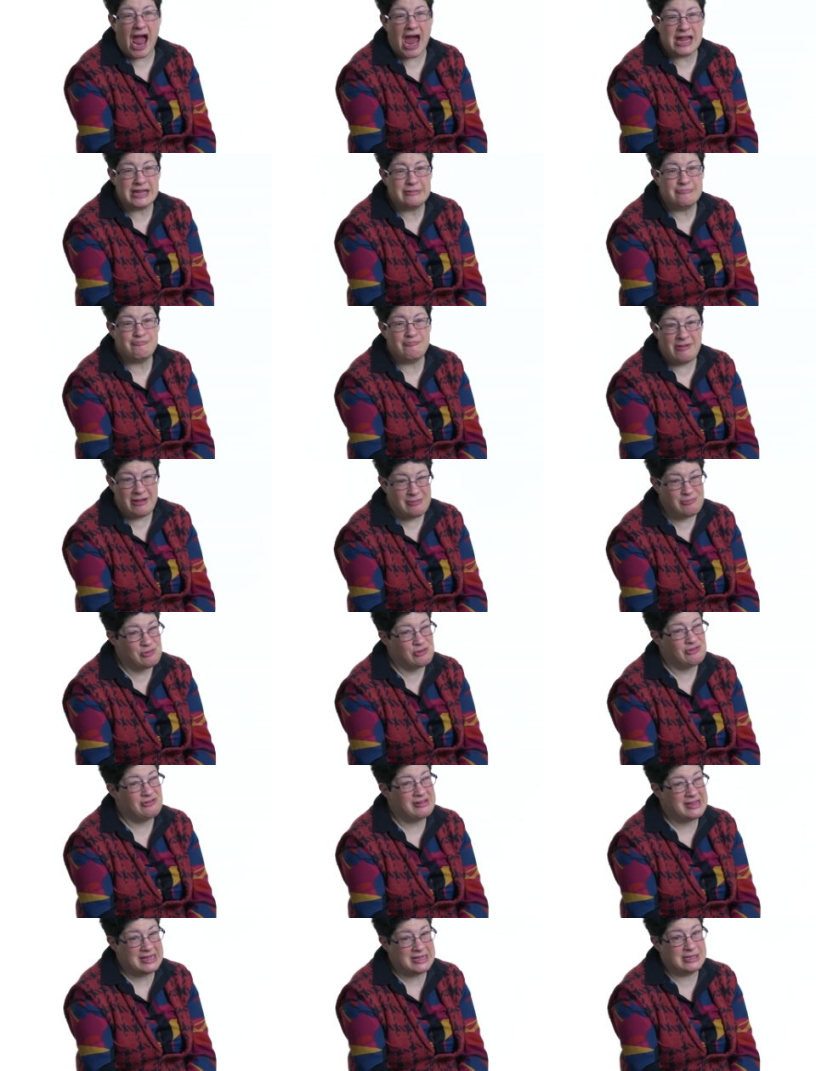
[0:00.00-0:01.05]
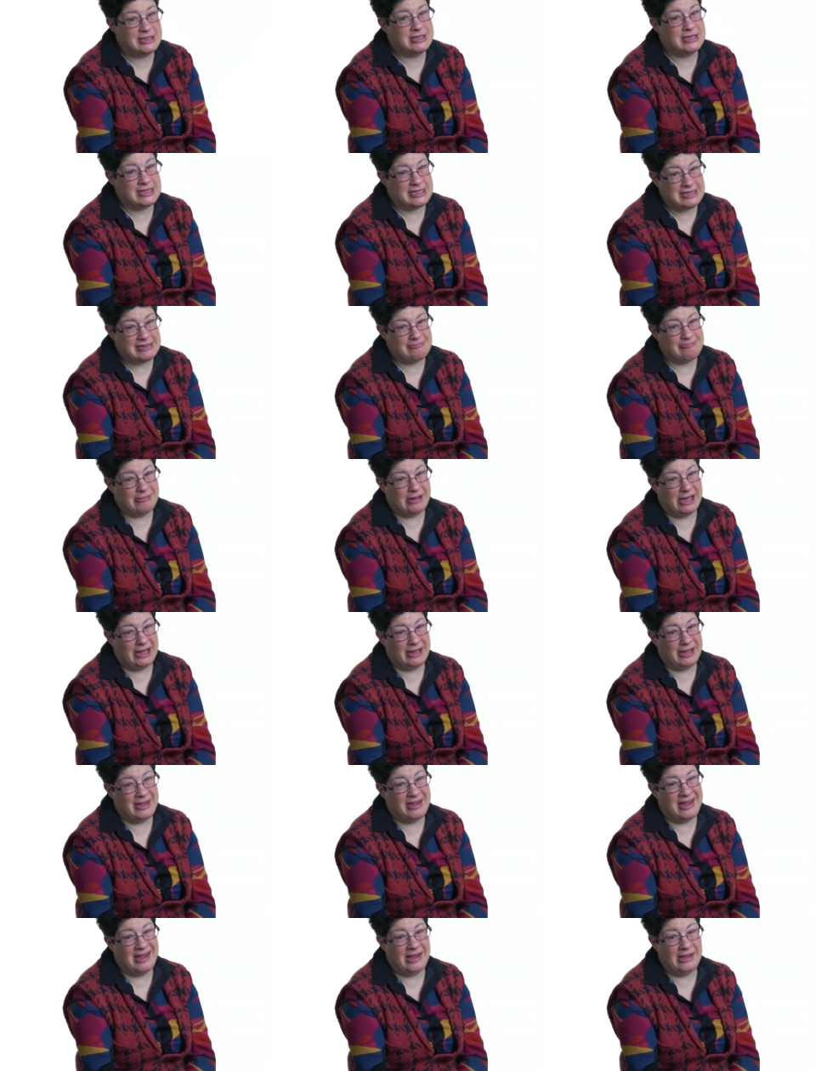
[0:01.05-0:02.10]
as people with
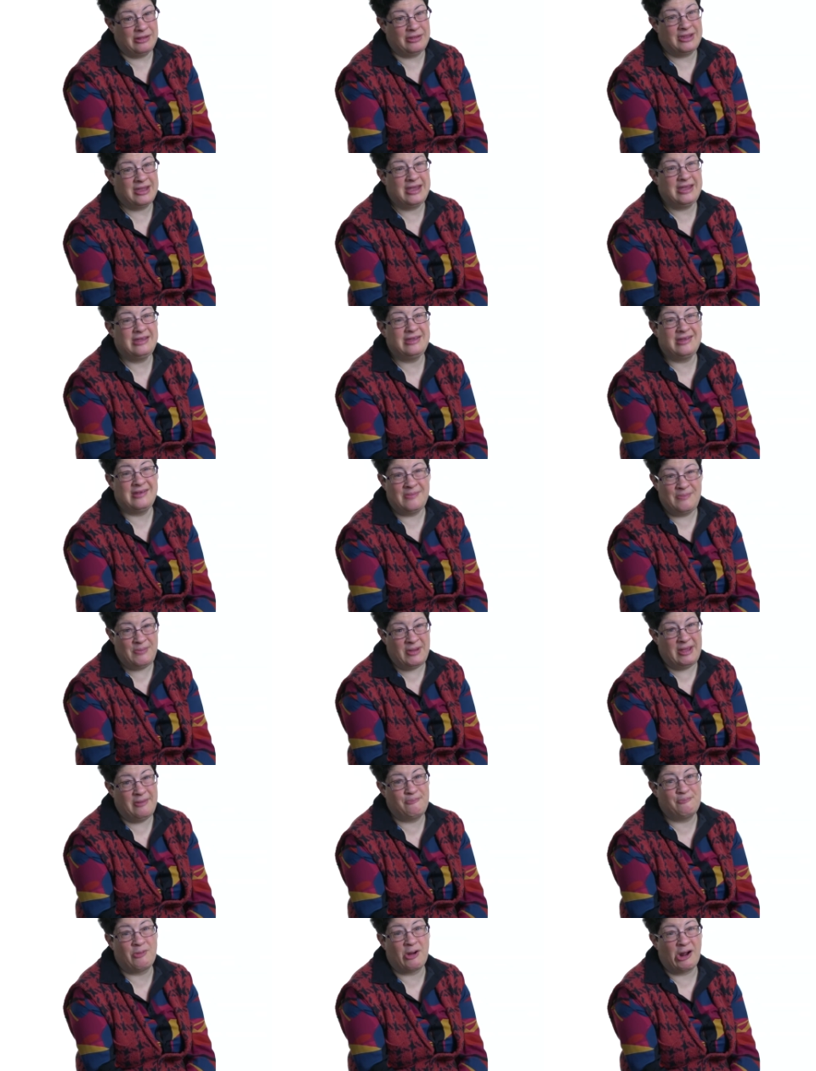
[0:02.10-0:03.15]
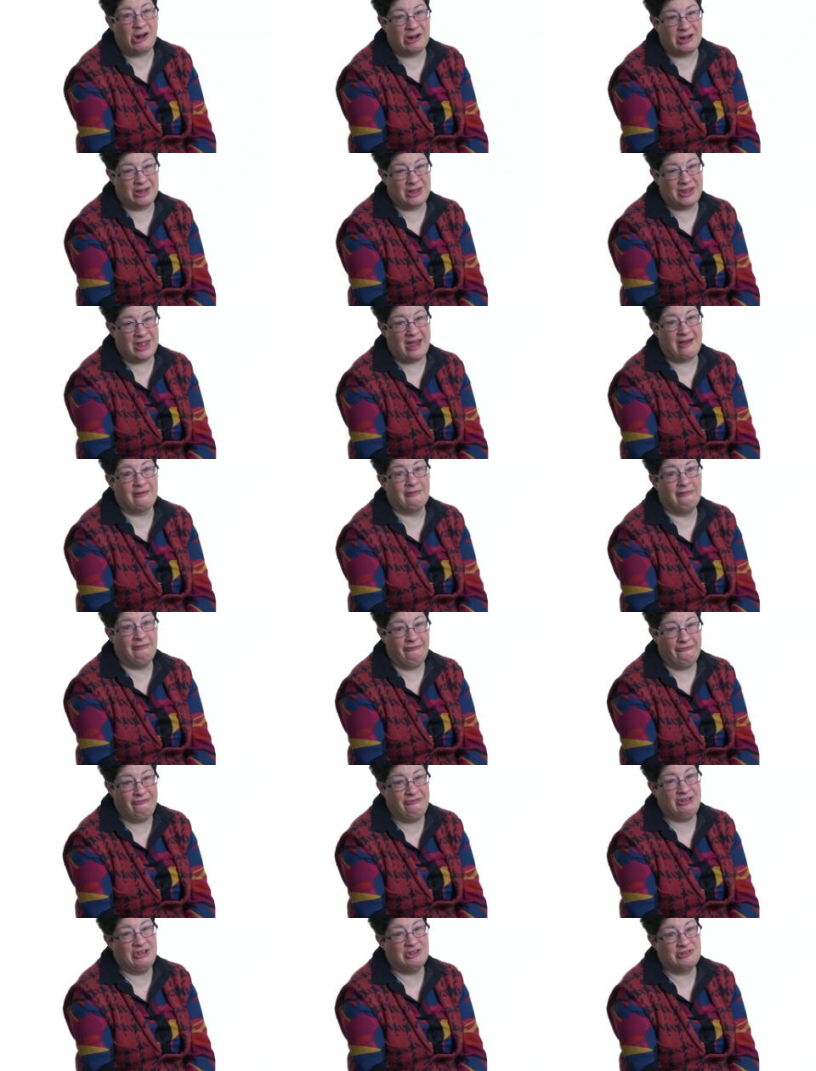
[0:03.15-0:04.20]
disability need to be part of the
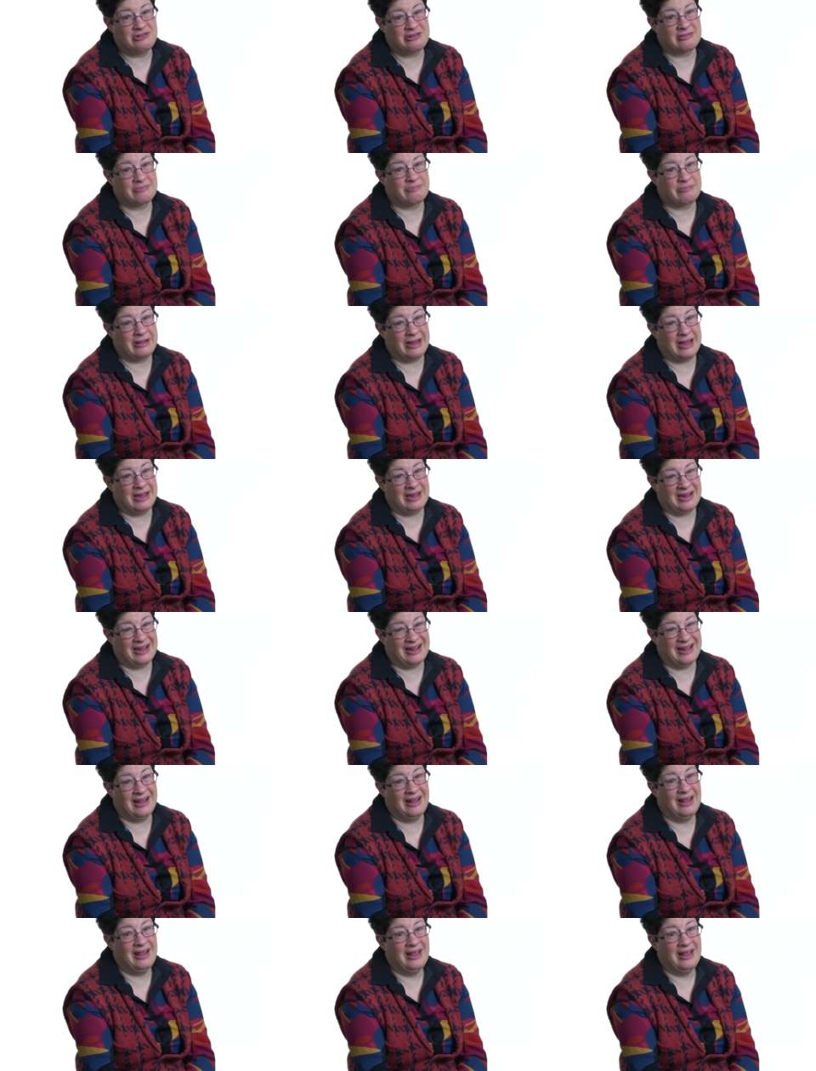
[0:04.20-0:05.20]
future planning.